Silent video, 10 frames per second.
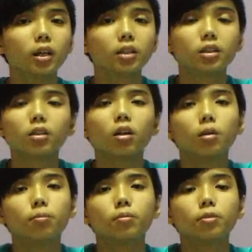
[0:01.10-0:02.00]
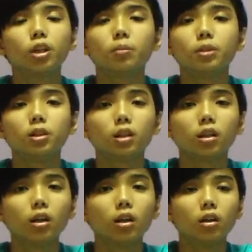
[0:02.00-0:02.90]
guys, Jeremy here.
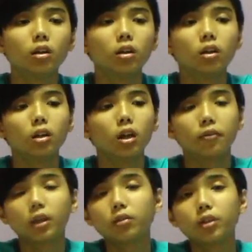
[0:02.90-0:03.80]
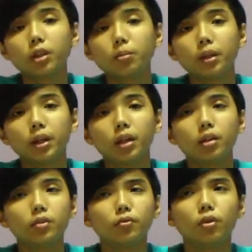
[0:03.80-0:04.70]
I've never really made
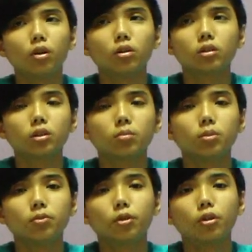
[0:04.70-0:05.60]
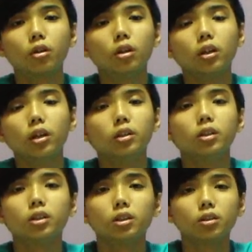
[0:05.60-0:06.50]
any vlogs before, and
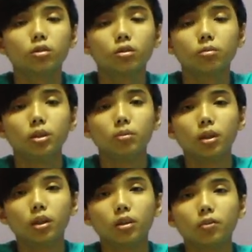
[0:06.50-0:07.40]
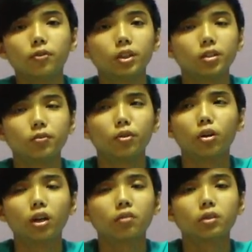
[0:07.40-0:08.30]
this is gonna be my first
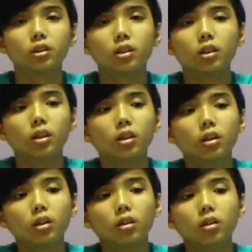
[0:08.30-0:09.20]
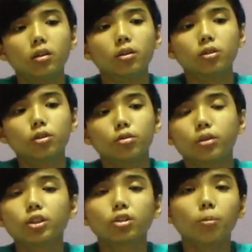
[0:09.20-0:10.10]
vlog ever. So
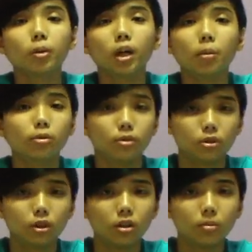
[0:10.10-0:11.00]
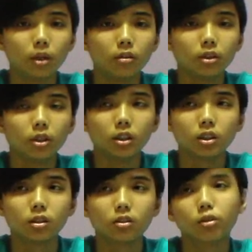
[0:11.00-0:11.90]
today's topic I'm gonna talk about
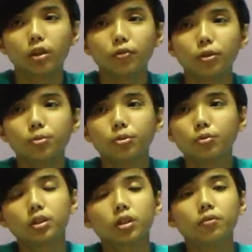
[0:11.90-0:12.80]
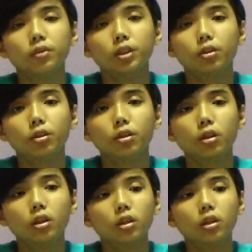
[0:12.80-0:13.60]
is Create Film's recent video